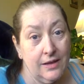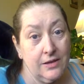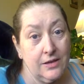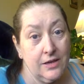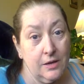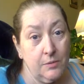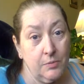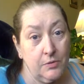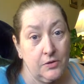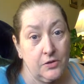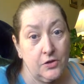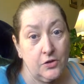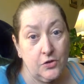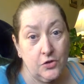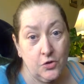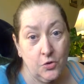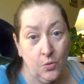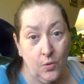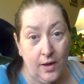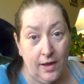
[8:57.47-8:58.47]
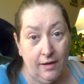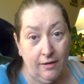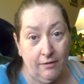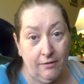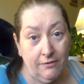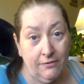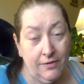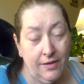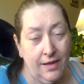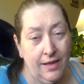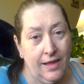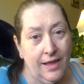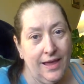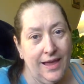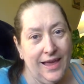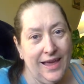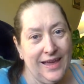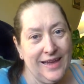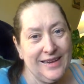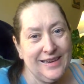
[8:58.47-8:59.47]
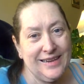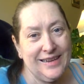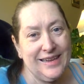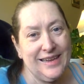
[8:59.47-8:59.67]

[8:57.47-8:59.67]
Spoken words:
doubled to 12, and